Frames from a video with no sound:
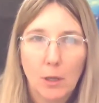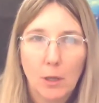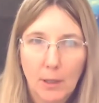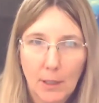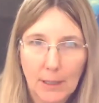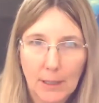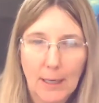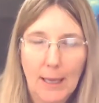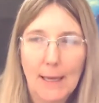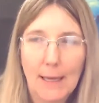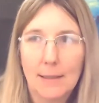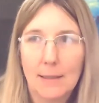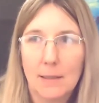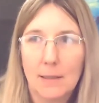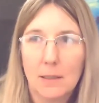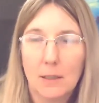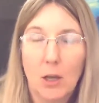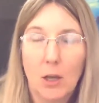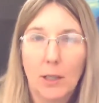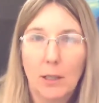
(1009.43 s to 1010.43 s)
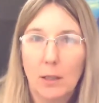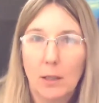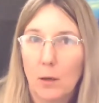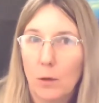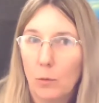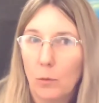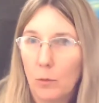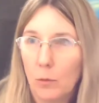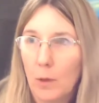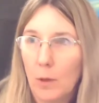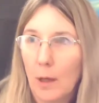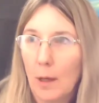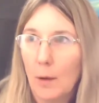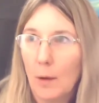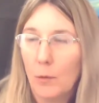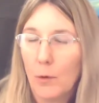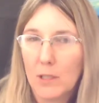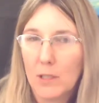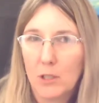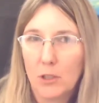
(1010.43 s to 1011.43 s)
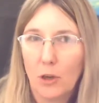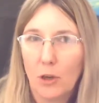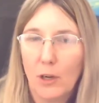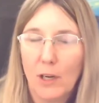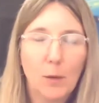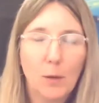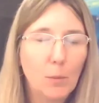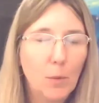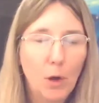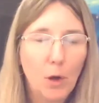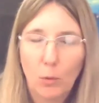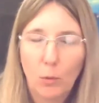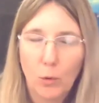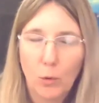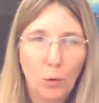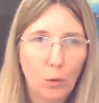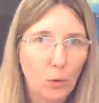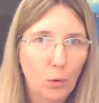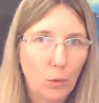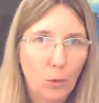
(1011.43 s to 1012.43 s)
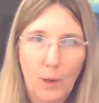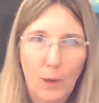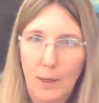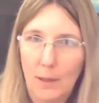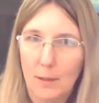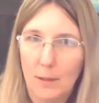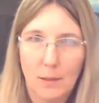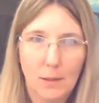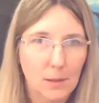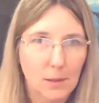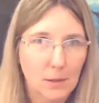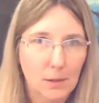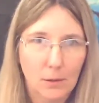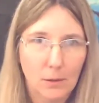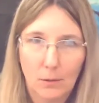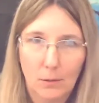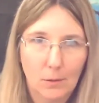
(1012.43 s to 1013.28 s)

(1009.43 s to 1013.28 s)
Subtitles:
the glazes, like the Rust-Oleum, I would always